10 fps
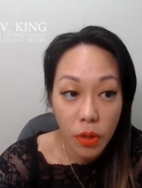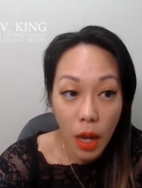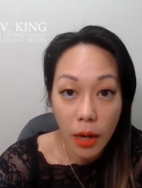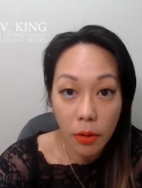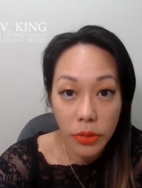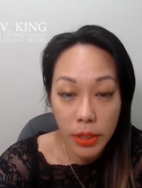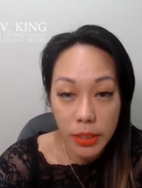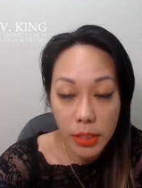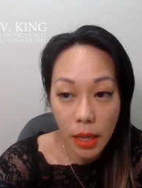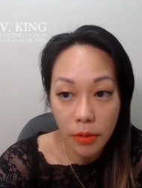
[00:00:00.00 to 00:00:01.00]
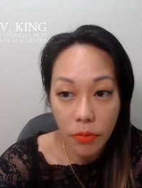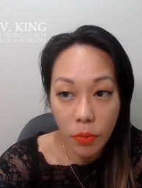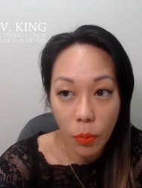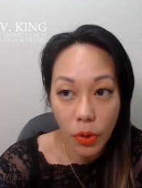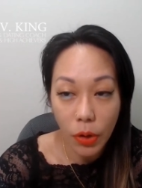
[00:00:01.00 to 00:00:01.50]
I don't think it's the end of the
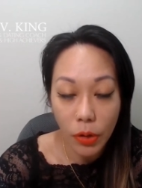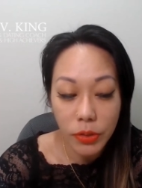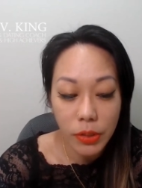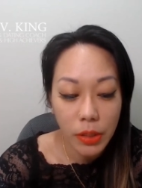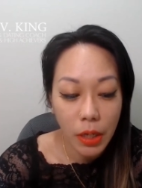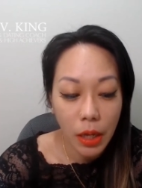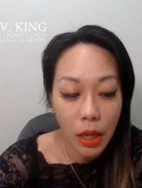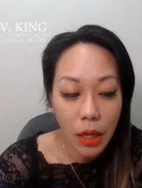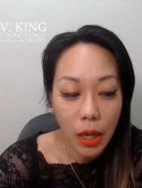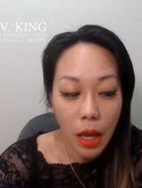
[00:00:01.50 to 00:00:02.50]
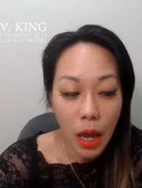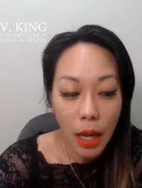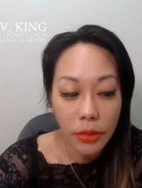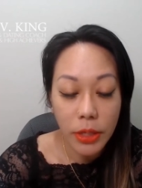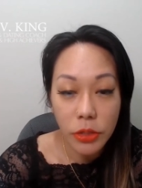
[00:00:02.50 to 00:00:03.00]
world.
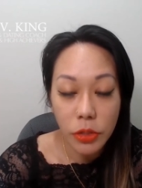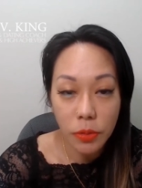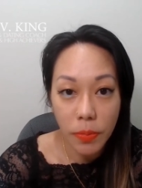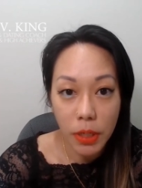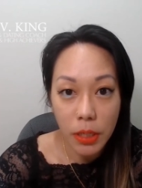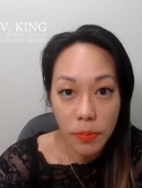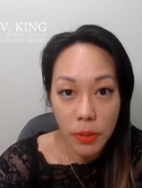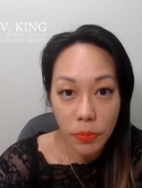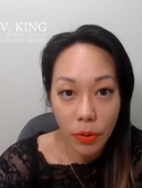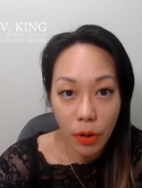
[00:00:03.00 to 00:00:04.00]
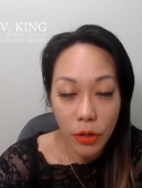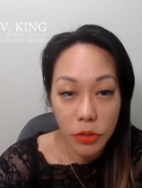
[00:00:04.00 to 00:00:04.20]
I think too many people are